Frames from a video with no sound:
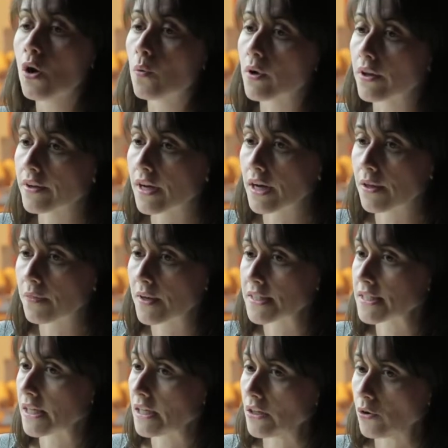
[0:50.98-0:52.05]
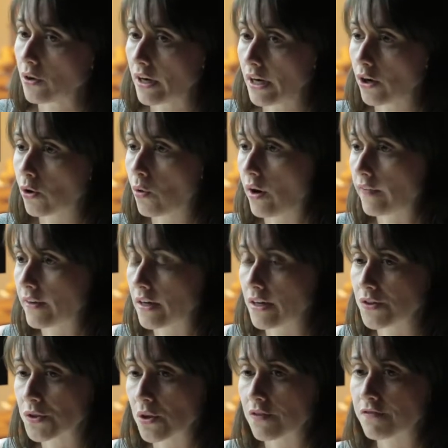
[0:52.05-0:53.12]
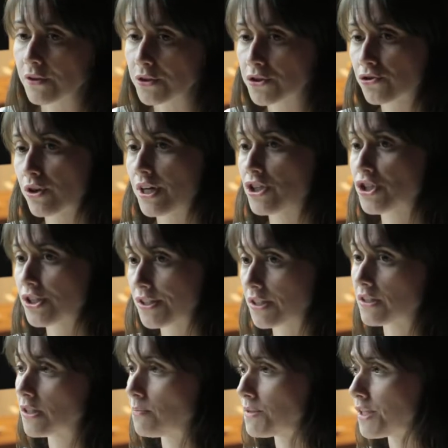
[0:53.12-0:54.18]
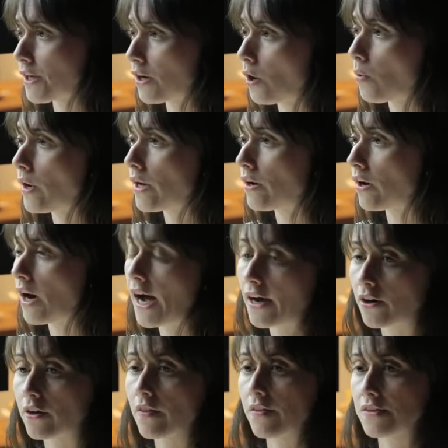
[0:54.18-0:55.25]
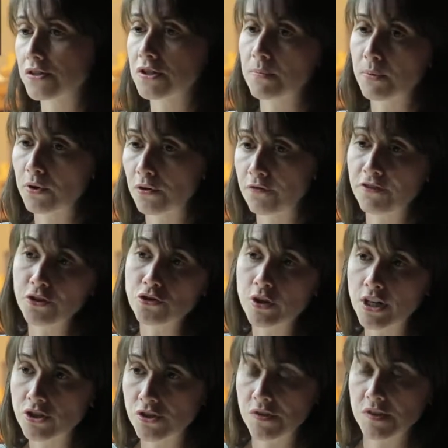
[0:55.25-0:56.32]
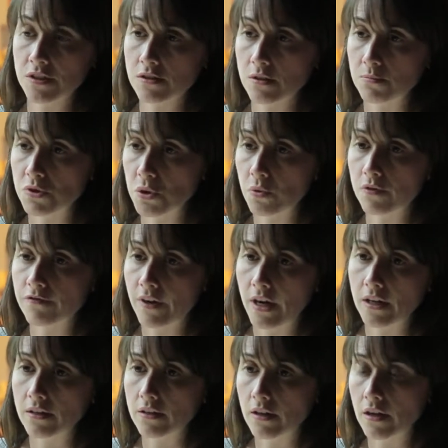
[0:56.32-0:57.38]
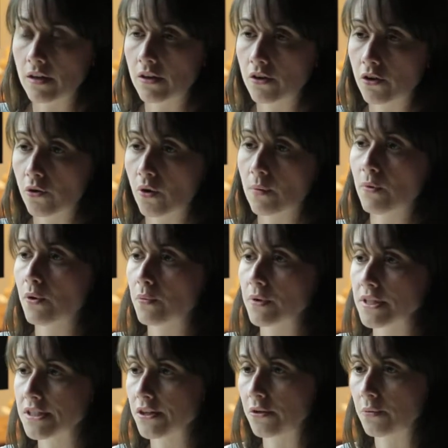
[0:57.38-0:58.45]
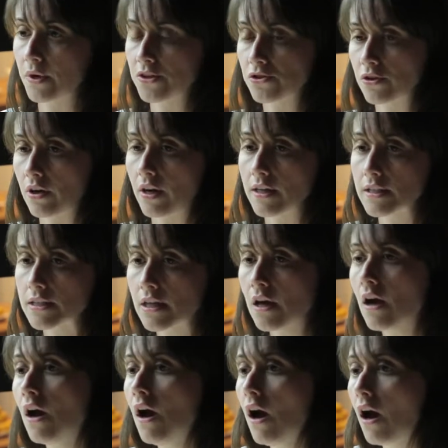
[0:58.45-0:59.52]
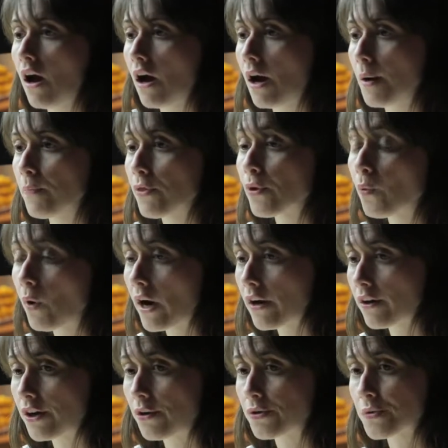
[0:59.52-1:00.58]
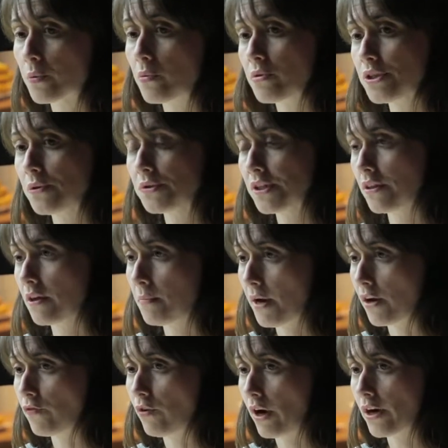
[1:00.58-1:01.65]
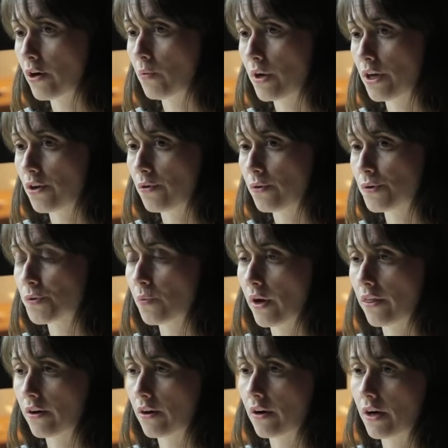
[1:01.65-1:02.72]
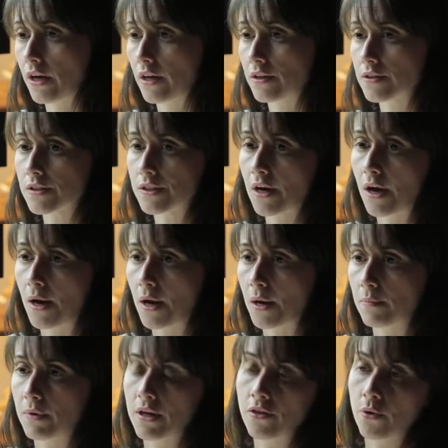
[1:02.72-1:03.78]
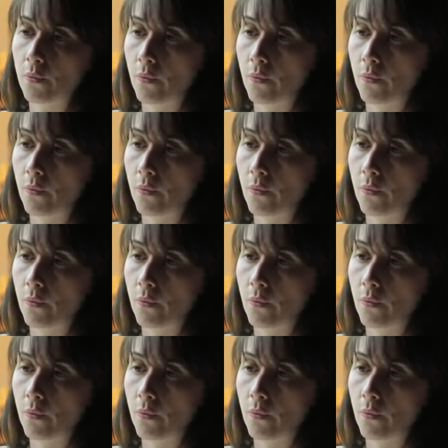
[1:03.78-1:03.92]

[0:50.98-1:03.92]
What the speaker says: We're looking at things like indoor air quality. So the filtration systems that go in are higher than the typical filtration systems you would find in a normal retail restaurant. The water use, we're reducing the amount of water we use, whether it's in the